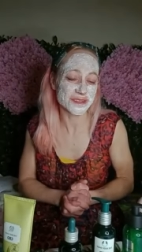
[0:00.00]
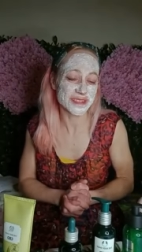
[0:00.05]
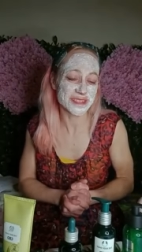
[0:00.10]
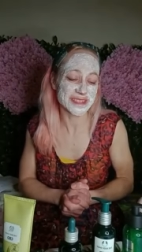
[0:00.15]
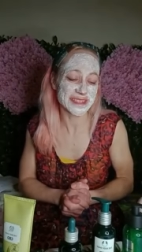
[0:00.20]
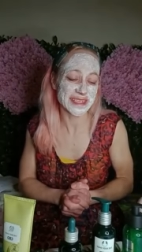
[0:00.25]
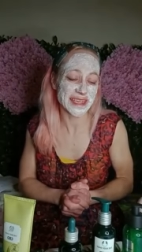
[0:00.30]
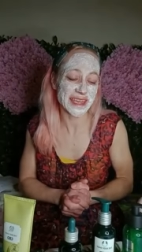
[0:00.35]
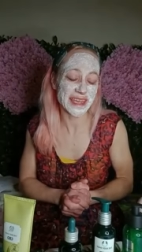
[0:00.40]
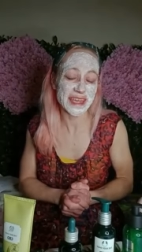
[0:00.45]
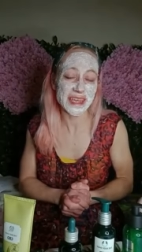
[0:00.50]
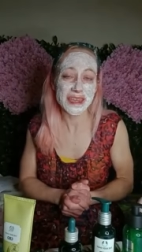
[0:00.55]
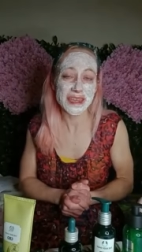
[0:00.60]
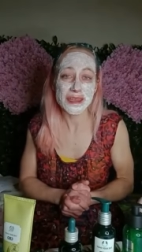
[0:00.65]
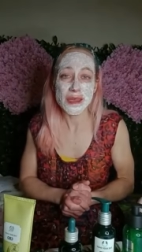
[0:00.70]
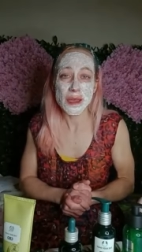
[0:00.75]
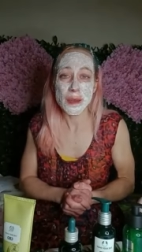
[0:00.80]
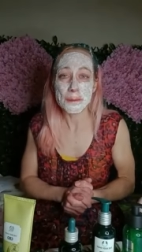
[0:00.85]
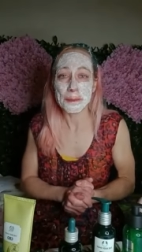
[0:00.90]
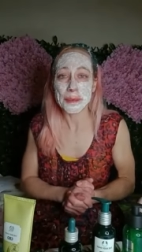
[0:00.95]
As I said,
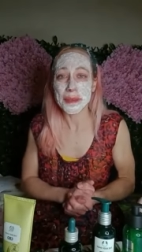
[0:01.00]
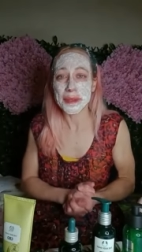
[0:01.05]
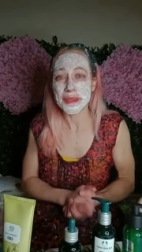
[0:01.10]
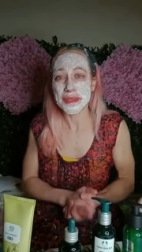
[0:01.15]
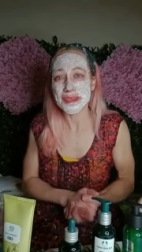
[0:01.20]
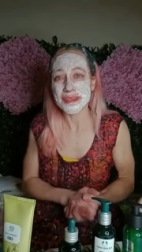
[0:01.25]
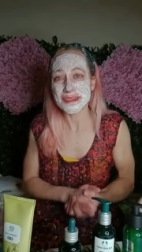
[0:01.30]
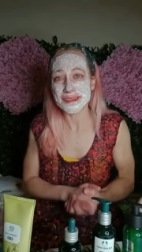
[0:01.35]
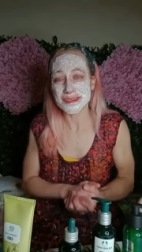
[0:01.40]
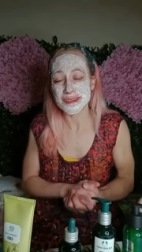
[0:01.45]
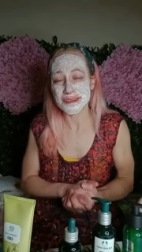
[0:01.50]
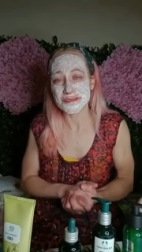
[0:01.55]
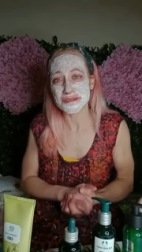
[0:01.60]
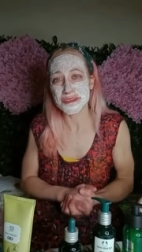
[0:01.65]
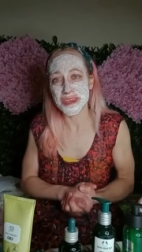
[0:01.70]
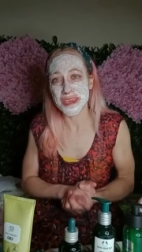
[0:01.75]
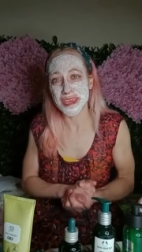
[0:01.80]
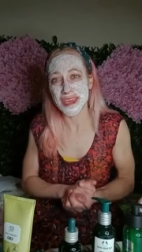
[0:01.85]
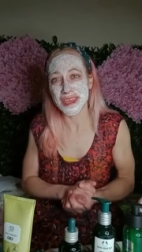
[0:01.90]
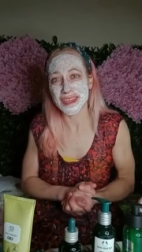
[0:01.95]
please,
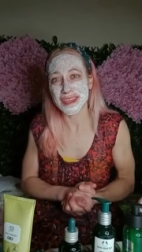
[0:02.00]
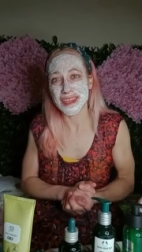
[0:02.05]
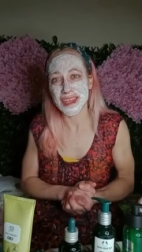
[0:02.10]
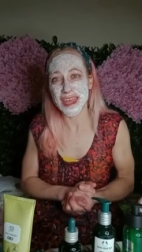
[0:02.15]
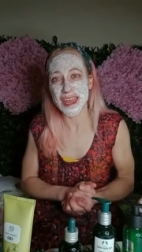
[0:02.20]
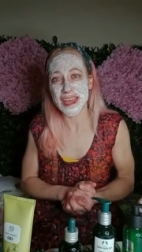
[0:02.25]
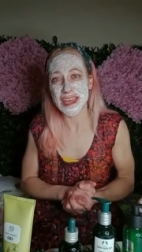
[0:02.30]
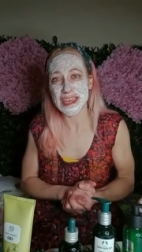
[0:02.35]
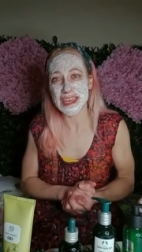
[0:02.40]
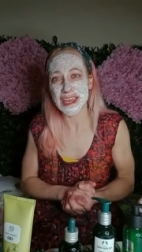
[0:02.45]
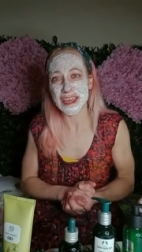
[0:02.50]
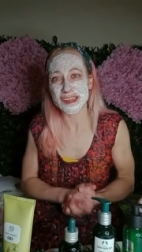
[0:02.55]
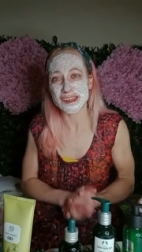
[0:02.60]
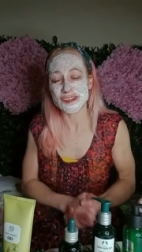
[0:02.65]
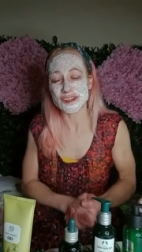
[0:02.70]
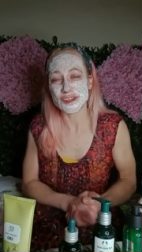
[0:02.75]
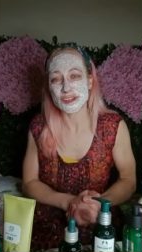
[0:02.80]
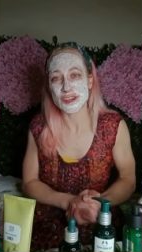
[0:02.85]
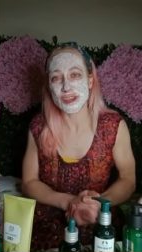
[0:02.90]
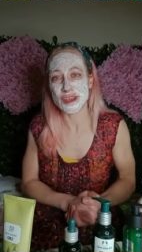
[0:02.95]
if you can, like
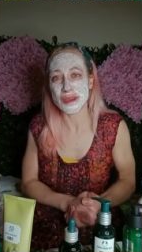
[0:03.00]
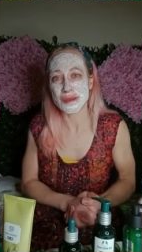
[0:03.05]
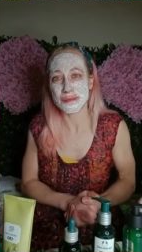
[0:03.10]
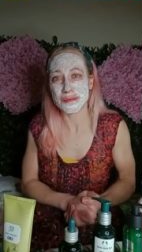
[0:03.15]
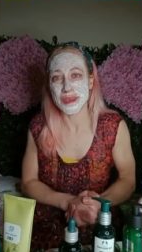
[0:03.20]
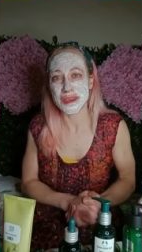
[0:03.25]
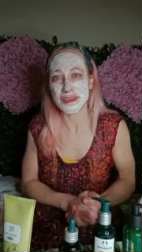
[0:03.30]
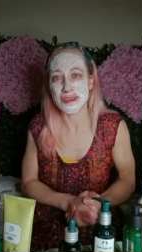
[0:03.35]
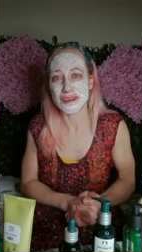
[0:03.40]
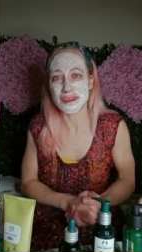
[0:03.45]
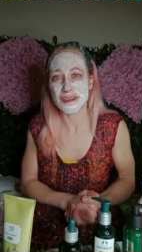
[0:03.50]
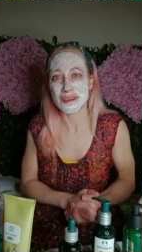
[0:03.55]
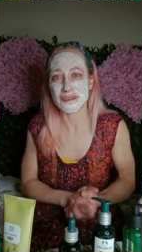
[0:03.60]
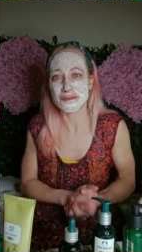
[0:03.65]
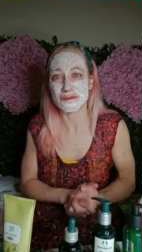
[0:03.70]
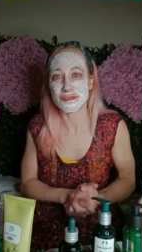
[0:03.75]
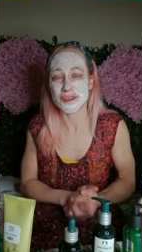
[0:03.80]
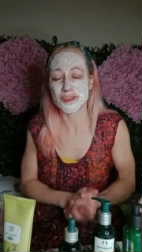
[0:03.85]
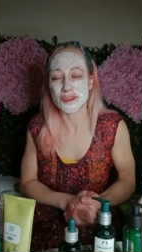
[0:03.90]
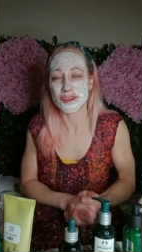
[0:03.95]
and share my
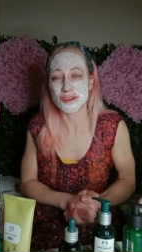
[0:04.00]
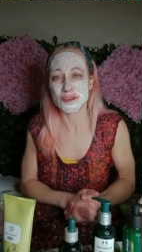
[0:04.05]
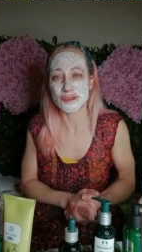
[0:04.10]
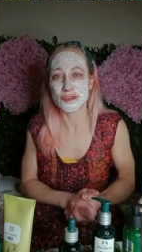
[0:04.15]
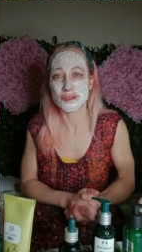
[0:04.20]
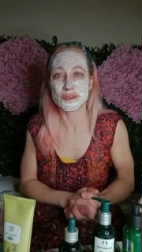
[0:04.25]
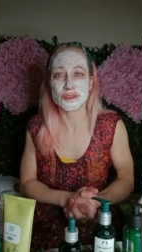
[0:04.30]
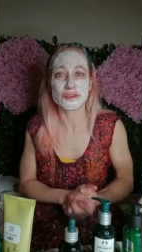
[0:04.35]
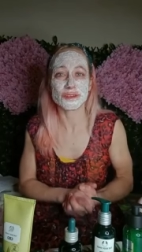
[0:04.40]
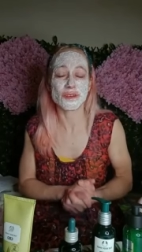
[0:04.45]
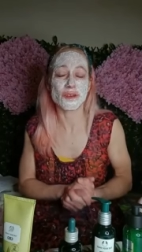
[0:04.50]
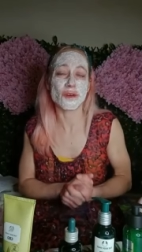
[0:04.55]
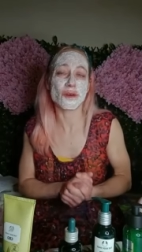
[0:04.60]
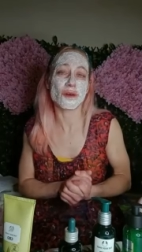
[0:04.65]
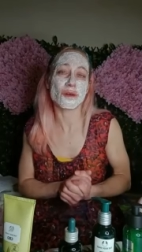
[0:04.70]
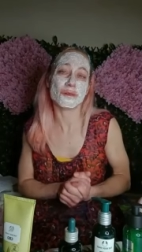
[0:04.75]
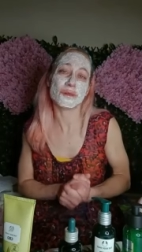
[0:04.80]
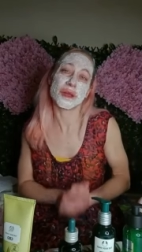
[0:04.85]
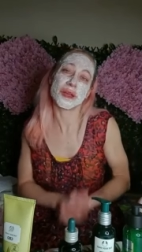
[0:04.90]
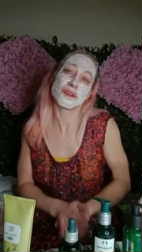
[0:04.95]
videos
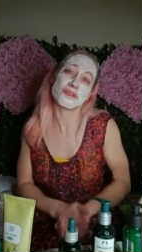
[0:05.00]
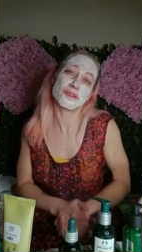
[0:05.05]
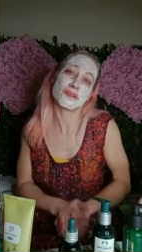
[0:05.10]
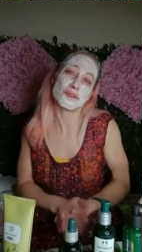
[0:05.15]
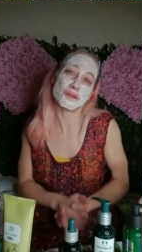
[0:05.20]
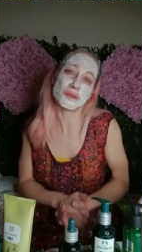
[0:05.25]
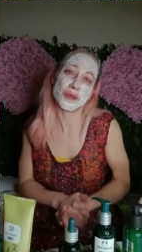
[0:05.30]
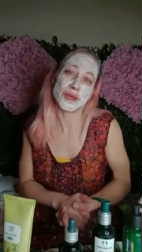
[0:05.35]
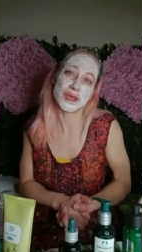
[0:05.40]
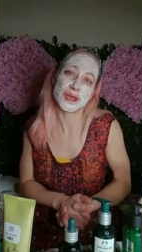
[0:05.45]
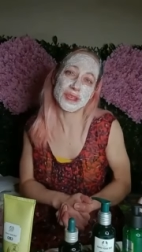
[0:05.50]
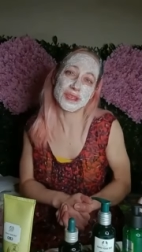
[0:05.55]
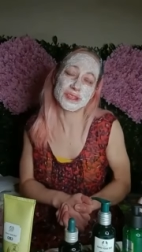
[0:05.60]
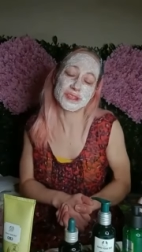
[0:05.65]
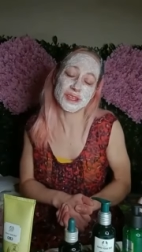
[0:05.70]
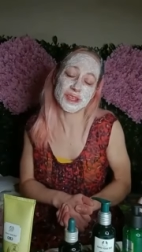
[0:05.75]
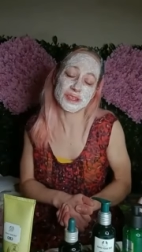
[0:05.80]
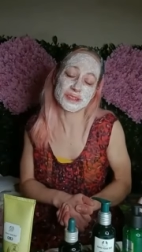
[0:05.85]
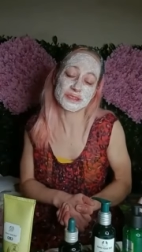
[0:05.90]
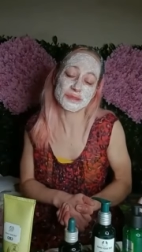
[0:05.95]
on my group
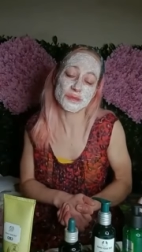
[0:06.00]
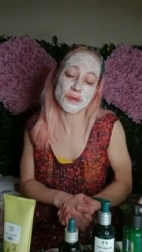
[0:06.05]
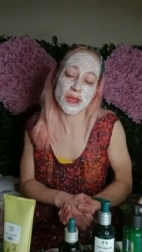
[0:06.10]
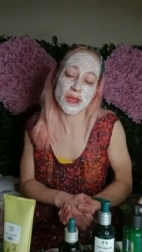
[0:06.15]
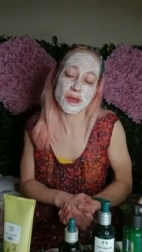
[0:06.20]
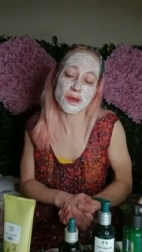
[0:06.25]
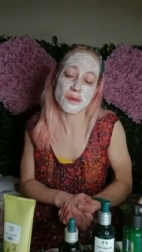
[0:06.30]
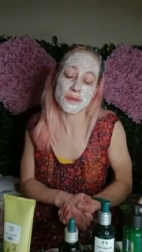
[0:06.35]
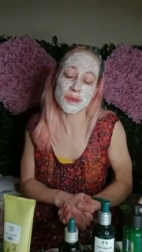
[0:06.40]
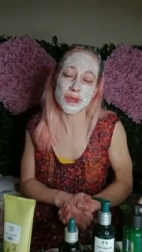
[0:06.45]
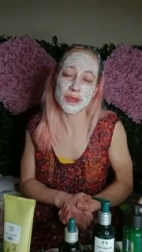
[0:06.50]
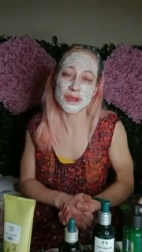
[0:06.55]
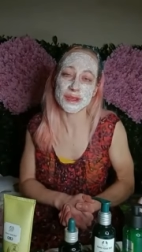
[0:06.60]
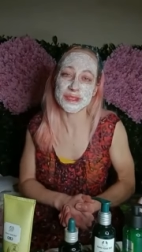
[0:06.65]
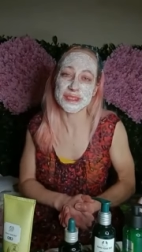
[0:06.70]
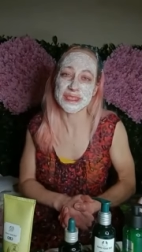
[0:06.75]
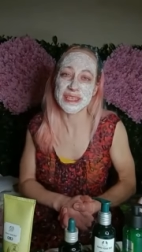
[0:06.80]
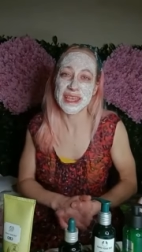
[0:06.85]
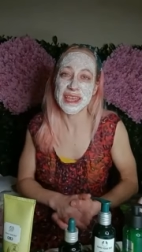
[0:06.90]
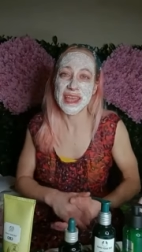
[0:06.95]
page as well,
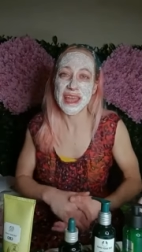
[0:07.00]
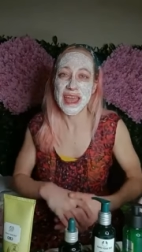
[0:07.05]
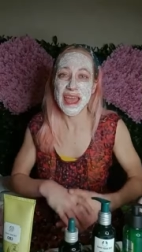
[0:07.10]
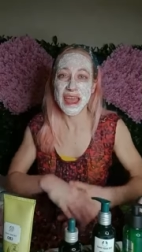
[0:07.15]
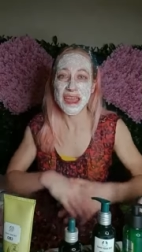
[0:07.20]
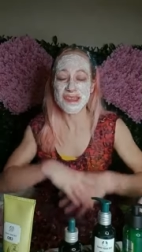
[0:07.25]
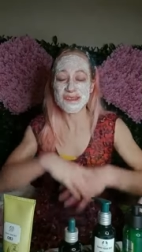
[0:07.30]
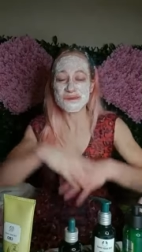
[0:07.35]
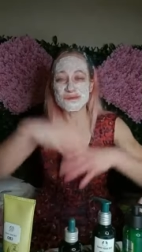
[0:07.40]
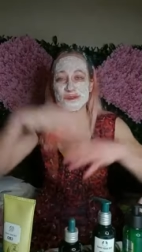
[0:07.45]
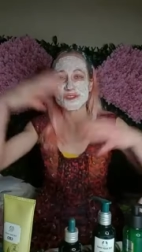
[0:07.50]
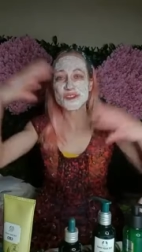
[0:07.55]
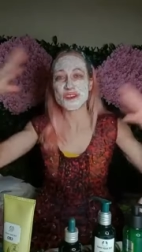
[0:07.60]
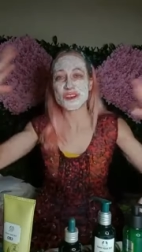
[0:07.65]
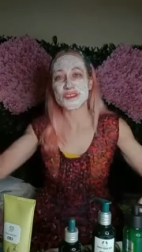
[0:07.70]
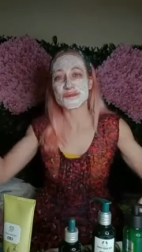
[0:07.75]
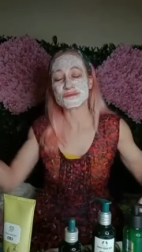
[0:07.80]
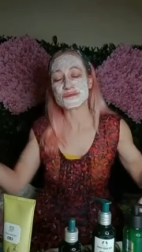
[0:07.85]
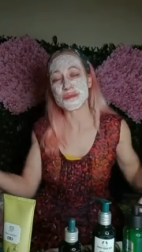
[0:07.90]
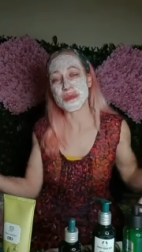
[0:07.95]
because I am trying
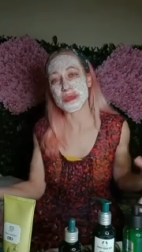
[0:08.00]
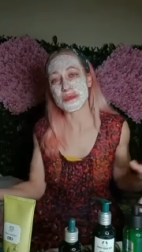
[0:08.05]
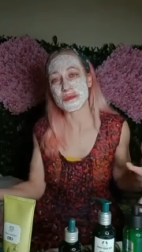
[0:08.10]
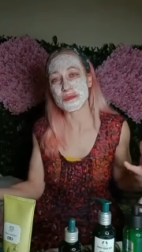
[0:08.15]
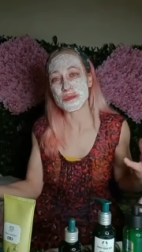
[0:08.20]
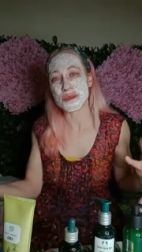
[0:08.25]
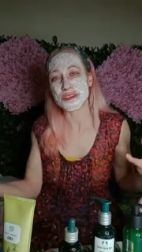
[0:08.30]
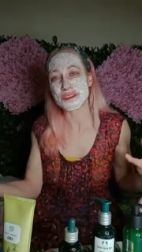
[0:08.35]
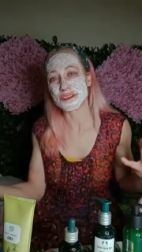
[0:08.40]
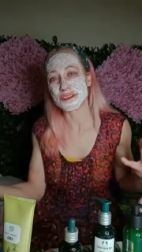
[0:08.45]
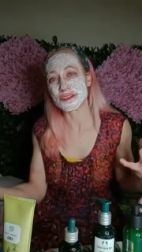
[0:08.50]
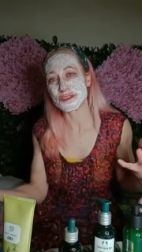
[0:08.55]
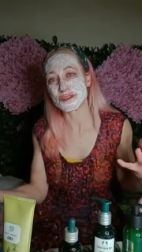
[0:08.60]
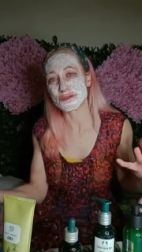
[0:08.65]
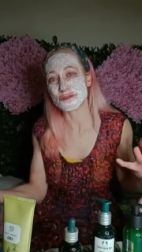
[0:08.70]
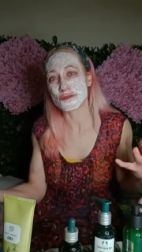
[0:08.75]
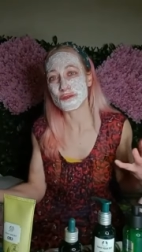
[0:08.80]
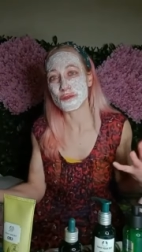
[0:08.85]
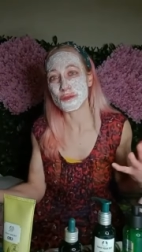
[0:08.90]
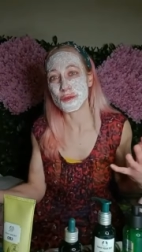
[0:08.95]
to make the
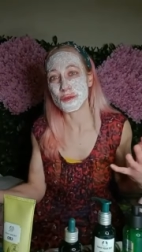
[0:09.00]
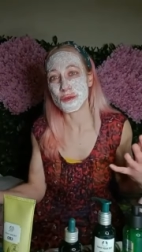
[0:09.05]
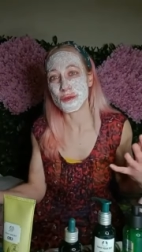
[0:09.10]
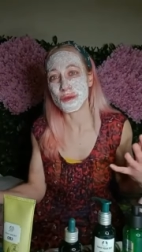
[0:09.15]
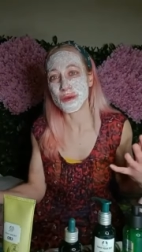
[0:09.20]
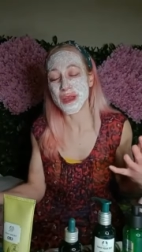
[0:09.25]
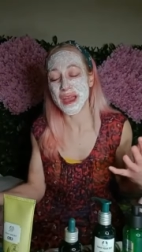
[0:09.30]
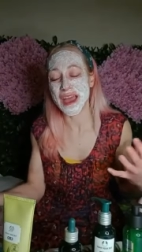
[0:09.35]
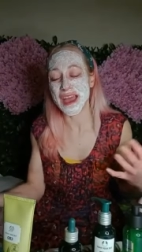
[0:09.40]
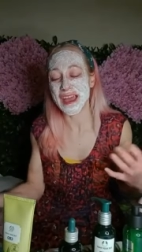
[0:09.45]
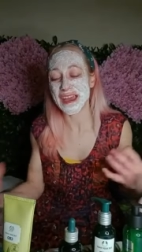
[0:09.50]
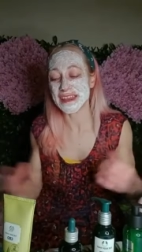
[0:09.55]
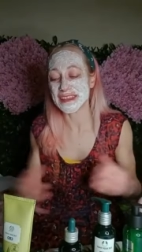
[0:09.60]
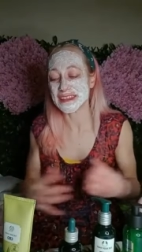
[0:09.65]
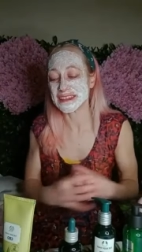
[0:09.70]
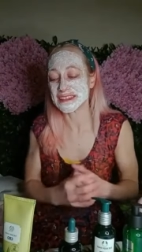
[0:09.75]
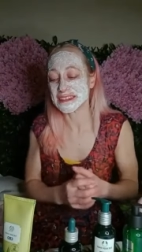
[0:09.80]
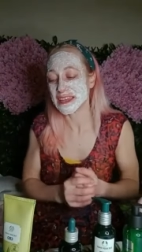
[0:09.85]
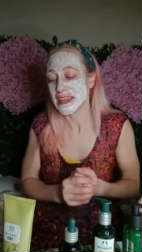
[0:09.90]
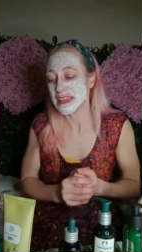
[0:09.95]
business grow,
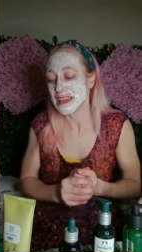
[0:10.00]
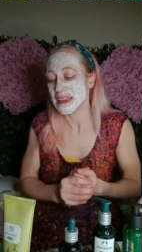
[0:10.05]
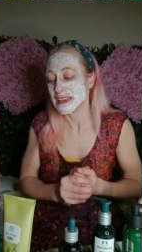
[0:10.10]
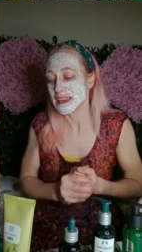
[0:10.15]
and